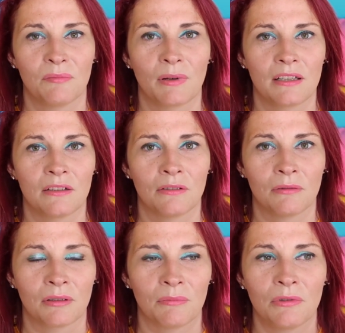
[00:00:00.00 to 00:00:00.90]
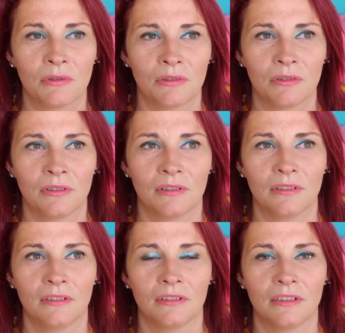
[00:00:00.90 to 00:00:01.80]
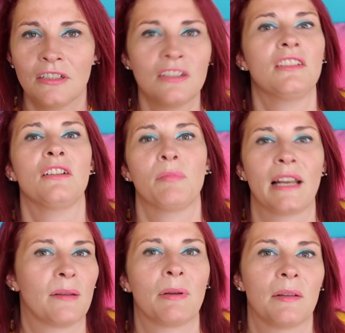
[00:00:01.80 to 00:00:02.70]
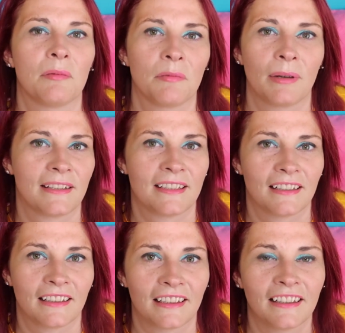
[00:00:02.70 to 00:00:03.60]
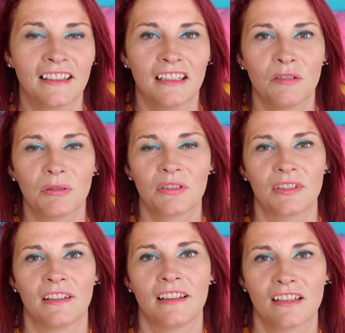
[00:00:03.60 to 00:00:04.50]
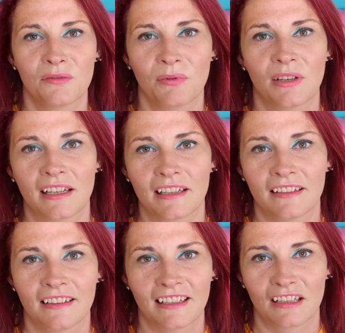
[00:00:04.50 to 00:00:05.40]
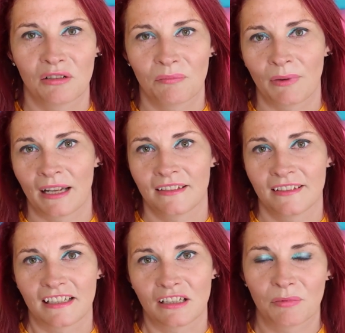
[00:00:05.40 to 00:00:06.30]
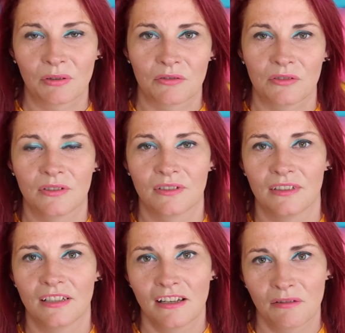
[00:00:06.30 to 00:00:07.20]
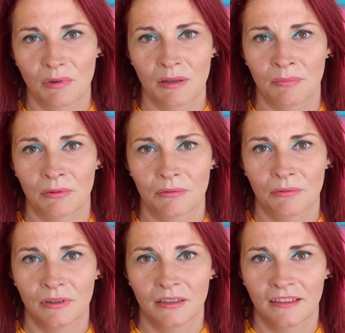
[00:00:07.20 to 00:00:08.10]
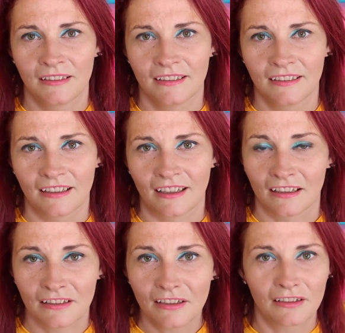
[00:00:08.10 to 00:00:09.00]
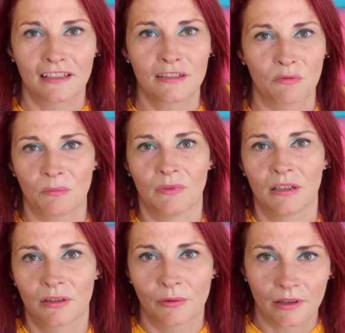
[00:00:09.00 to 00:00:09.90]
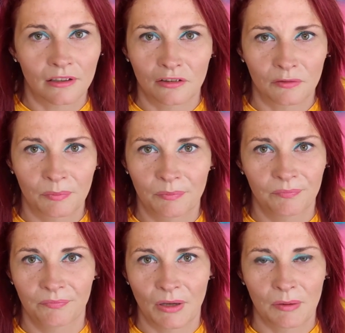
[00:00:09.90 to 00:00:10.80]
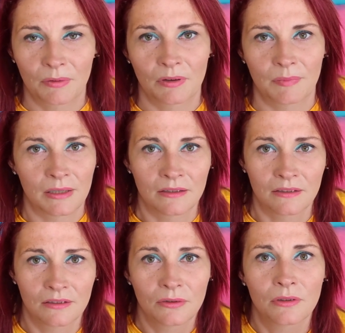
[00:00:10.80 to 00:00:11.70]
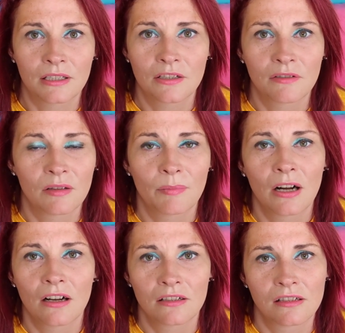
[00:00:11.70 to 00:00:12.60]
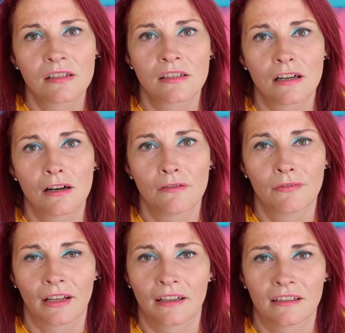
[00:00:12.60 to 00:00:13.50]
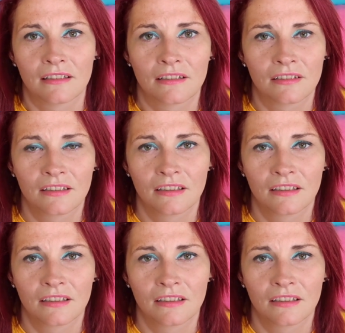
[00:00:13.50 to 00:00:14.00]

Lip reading: but you are more, just don't play people, basically, because I think that's why they get bad stick, because certain people, and I know this from quite a lot of people I've been talking to in the past and stuff and